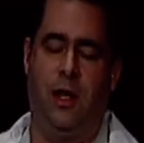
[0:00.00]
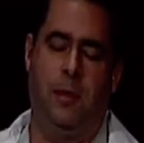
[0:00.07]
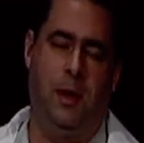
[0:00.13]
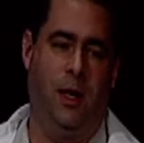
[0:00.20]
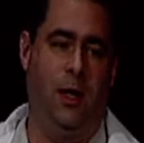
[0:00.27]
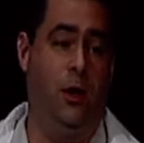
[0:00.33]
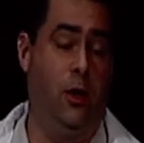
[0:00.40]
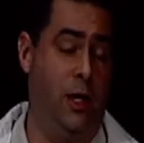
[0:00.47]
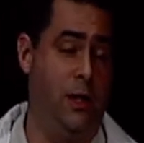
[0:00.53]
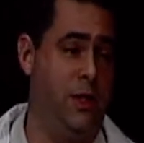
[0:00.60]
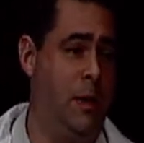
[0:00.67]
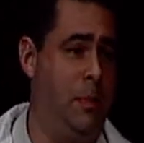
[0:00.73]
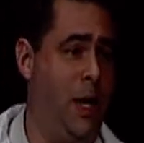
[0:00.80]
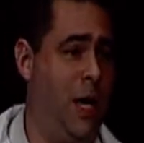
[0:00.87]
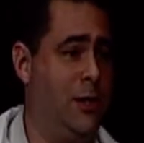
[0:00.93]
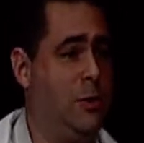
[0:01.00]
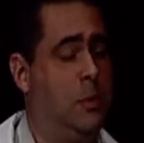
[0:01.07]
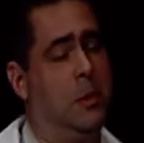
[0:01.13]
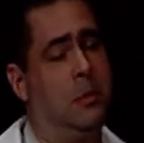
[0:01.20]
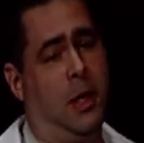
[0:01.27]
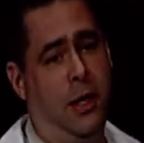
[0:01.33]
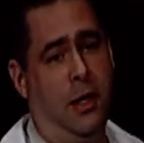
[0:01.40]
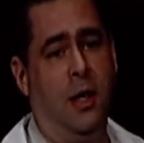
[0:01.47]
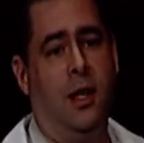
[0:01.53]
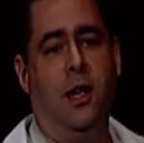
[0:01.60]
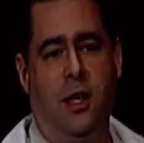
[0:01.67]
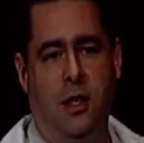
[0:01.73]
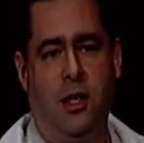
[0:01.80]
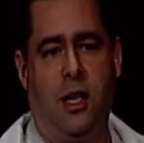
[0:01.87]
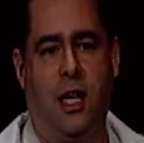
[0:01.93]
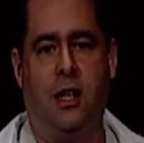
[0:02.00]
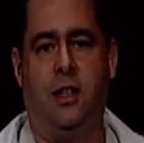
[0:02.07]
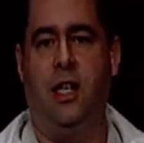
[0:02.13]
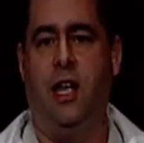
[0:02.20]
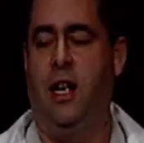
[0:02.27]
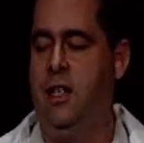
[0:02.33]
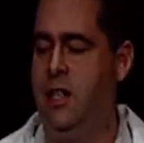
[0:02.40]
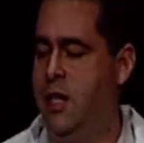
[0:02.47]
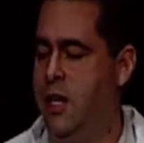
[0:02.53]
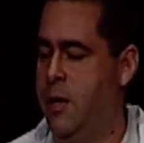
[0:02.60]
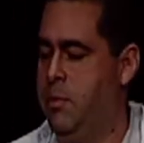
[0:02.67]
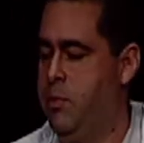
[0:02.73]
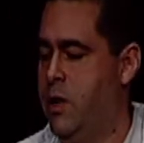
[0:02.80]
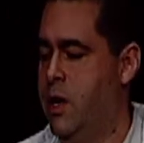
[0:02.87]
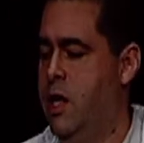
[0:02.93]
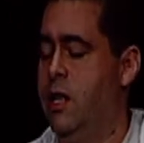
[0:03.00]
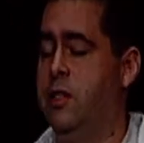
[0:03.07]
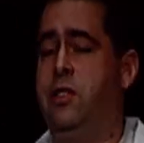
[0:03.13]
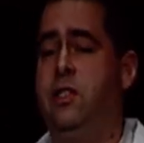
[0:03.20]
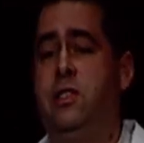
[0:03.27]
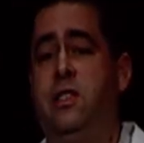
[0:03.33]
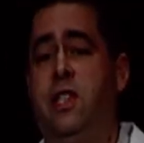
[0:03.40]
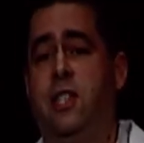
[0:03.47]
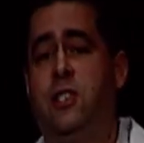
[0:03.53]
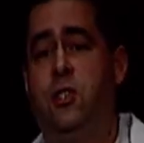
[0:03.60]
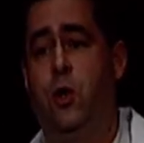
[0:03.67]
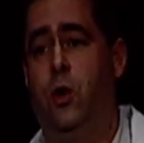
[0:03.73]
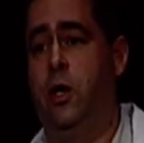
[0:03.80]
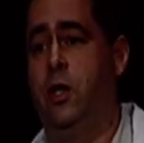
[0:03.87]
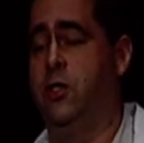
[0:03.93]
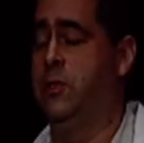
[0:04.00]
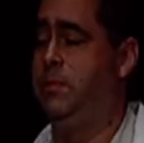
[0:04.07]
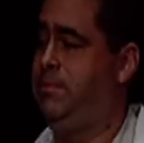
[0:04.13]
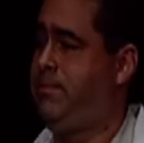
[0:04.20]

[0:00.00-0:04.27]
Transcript: I mean, I know that's not possible, but you get the idea. Success stories.